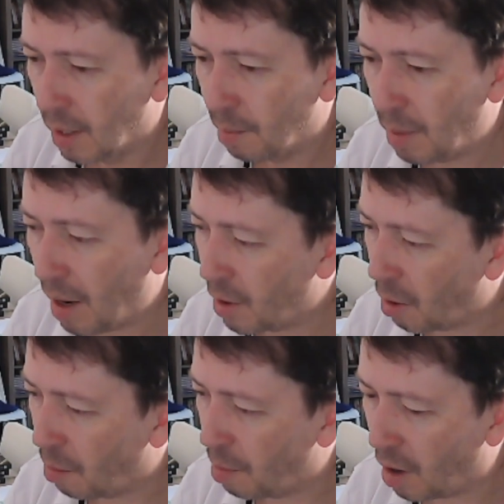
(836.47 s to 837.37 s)

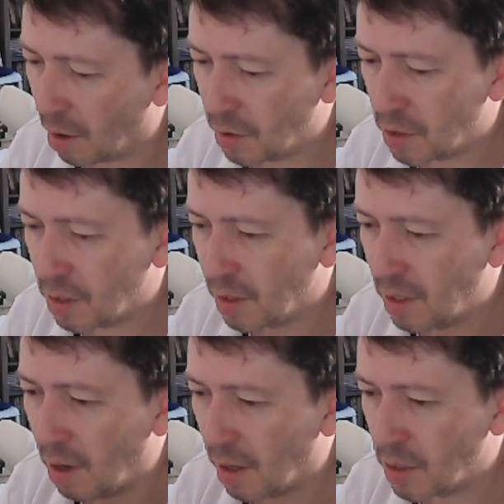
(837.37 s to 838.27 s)
Paragon paths,
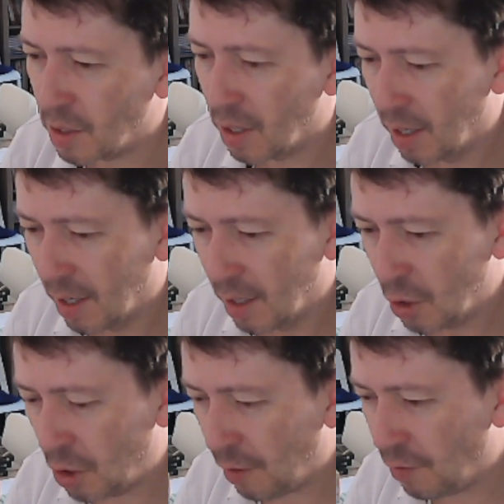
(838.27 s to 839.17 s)
nice.
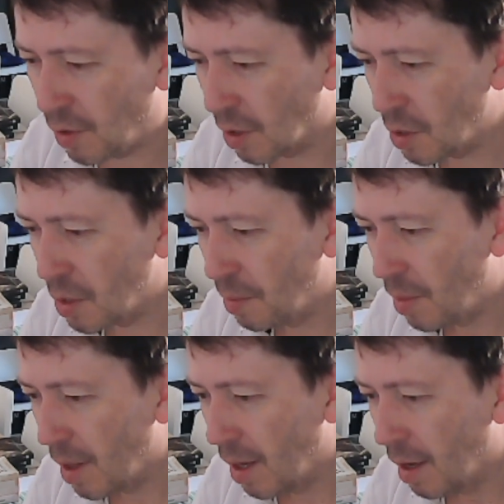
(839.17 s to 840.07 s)
Shifters,
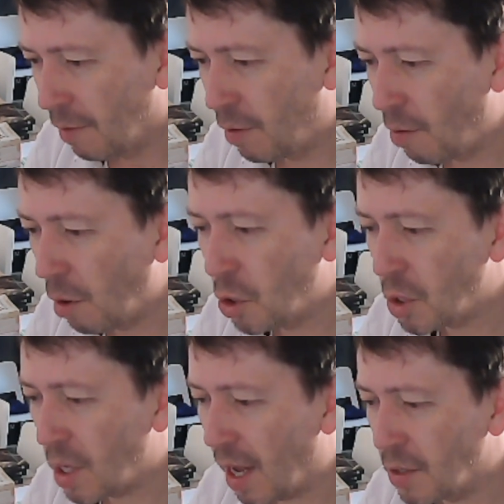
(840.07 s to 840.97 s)
ferocious
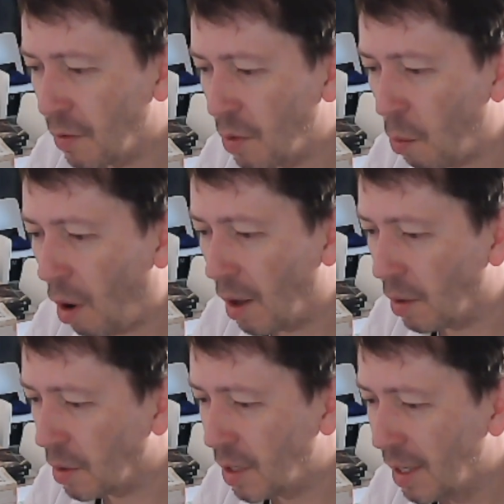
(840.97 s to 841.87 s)
heirs of the
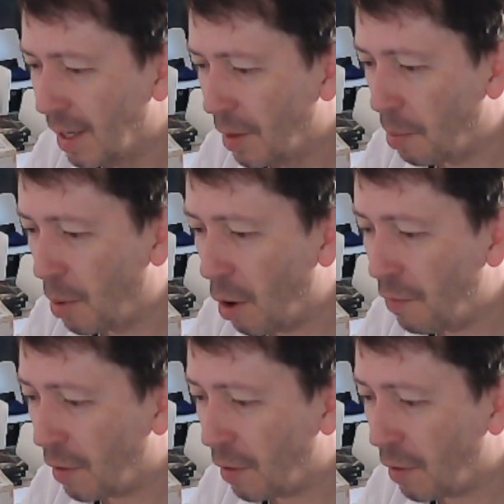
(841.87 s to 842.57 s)
wild, the perfect